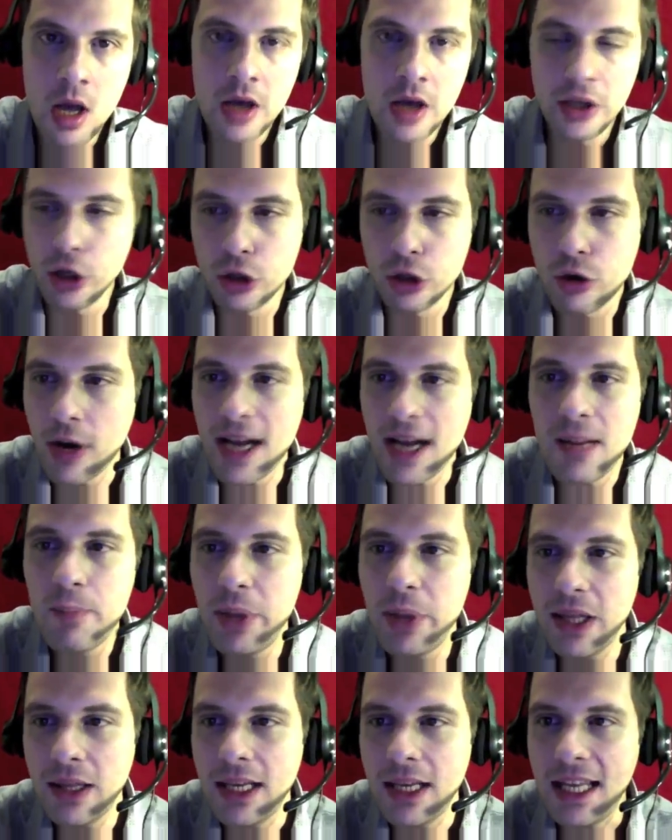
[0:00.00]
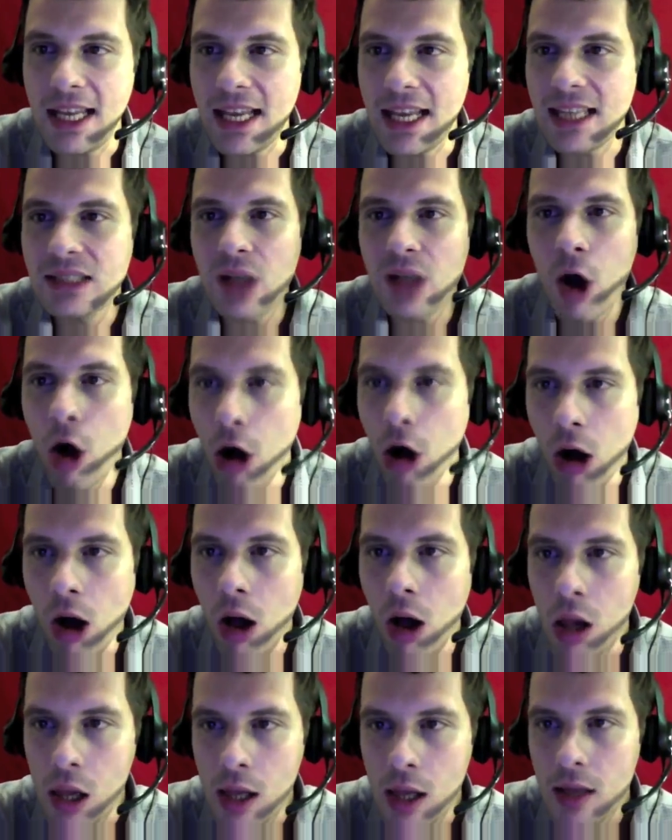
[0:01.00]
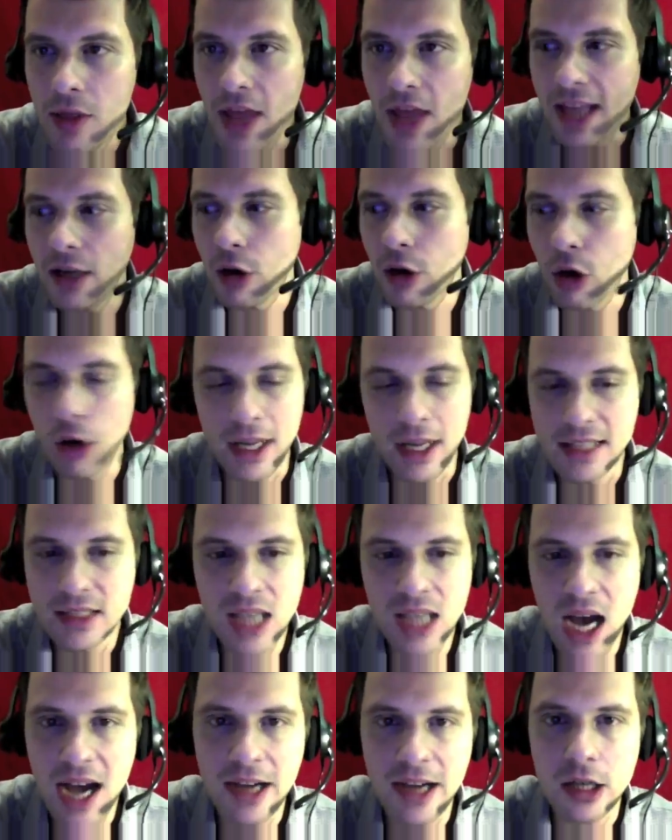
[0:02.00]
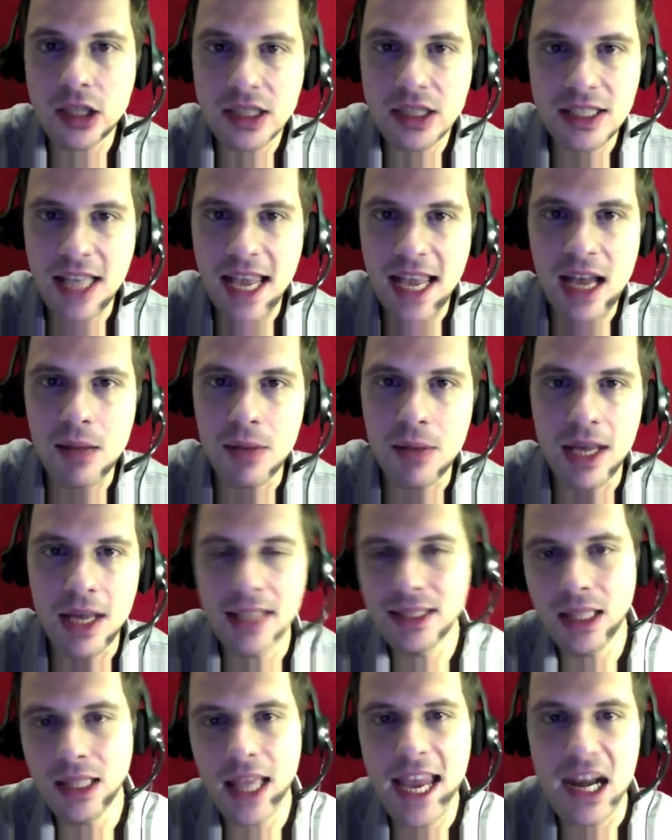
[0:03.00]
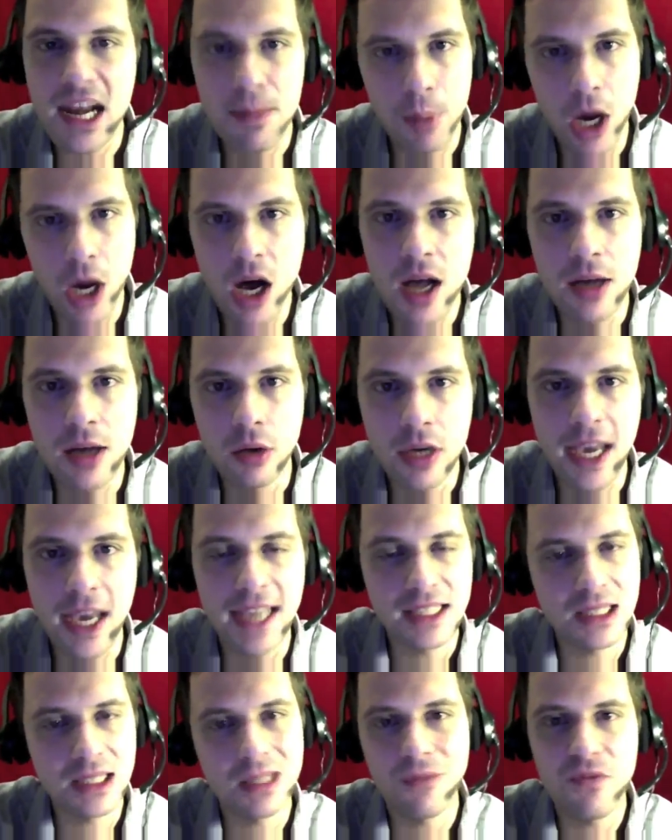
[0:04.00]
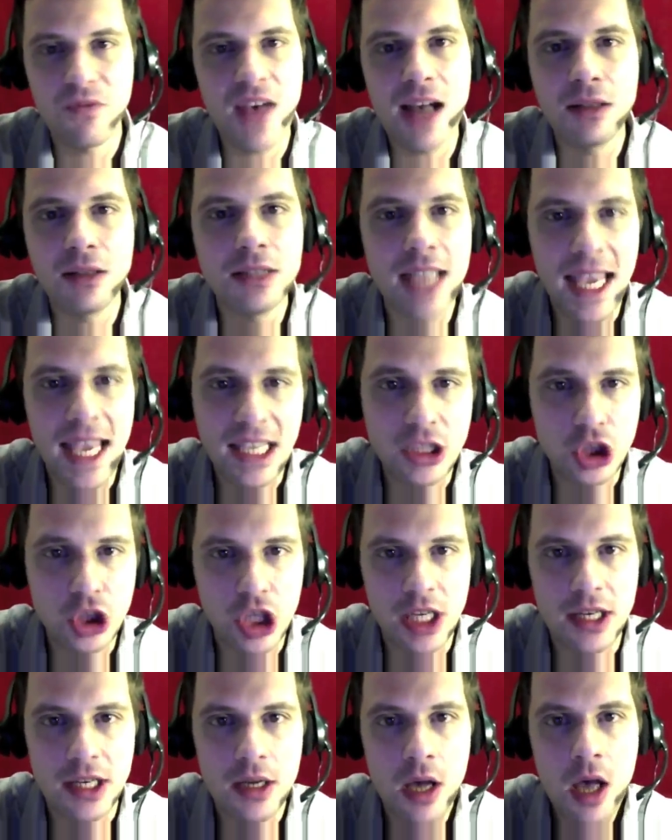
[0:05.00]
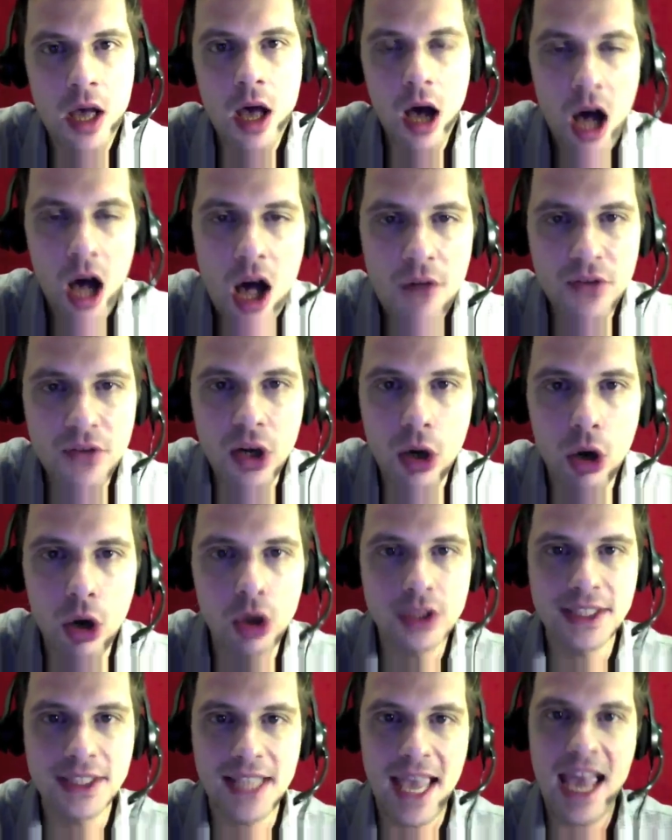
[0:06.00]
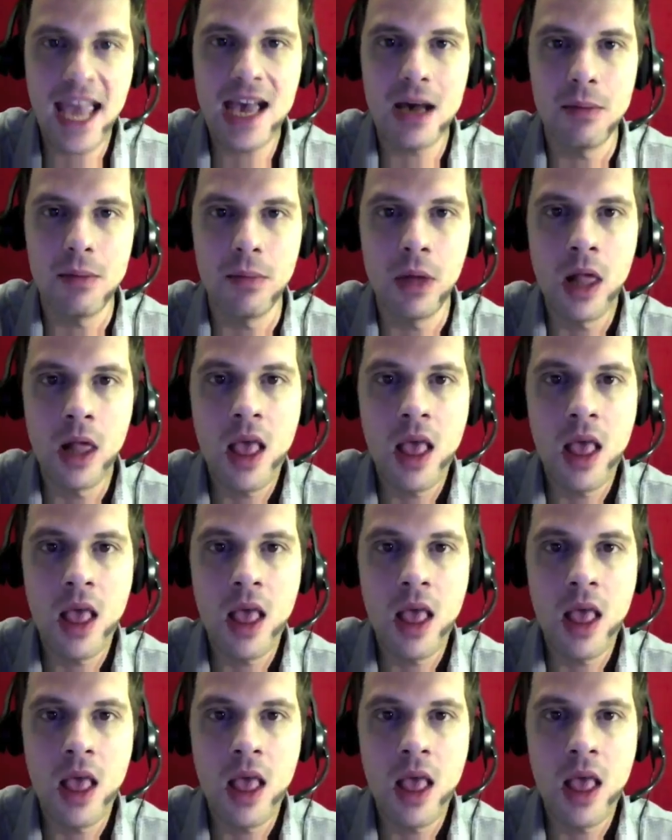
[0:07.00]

Your credibility is all that your entire scam is laid upon, okay? It's the foundation of your whole scam.